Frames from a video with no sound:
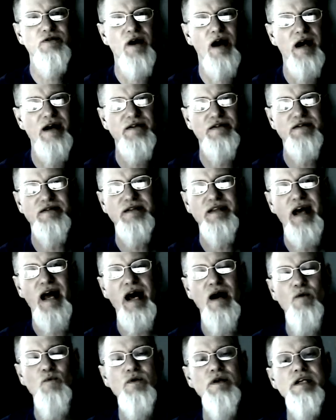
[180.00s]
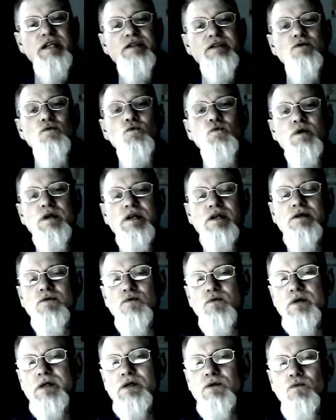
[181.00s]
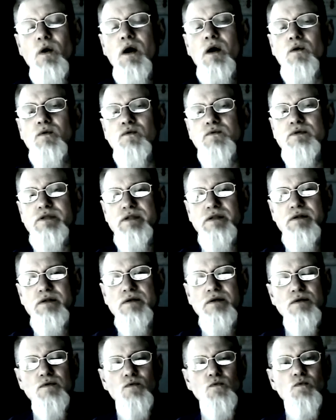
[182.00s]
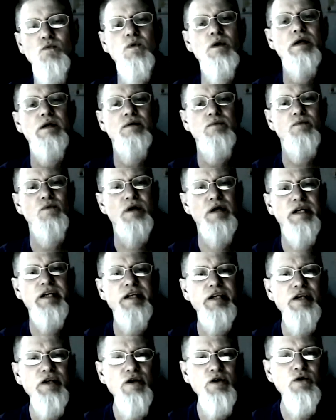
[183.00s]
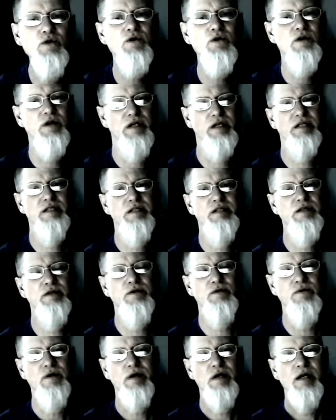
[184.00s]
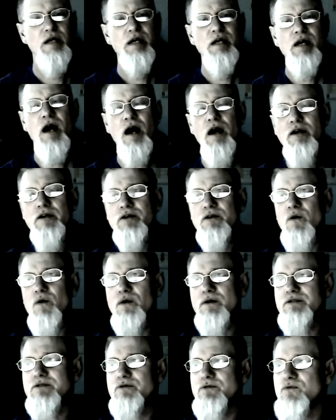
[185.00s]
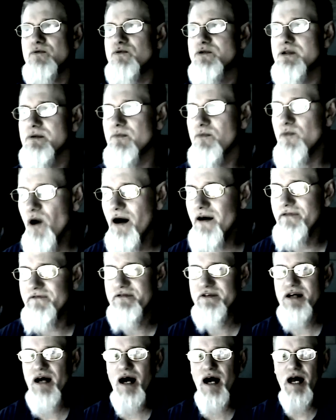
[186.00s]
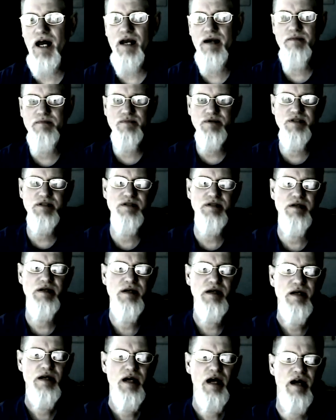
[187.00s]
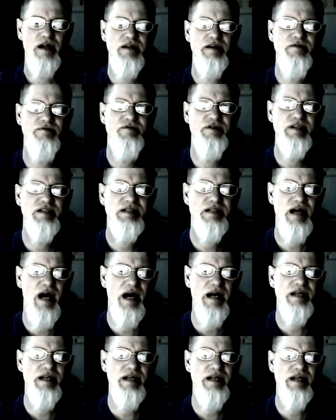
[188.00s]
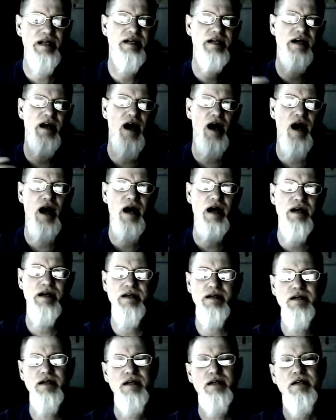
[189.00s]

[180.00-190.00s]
and dry than that. We either will or we won't. What What are you gonna do? Are you going through some rough times and you've decided that God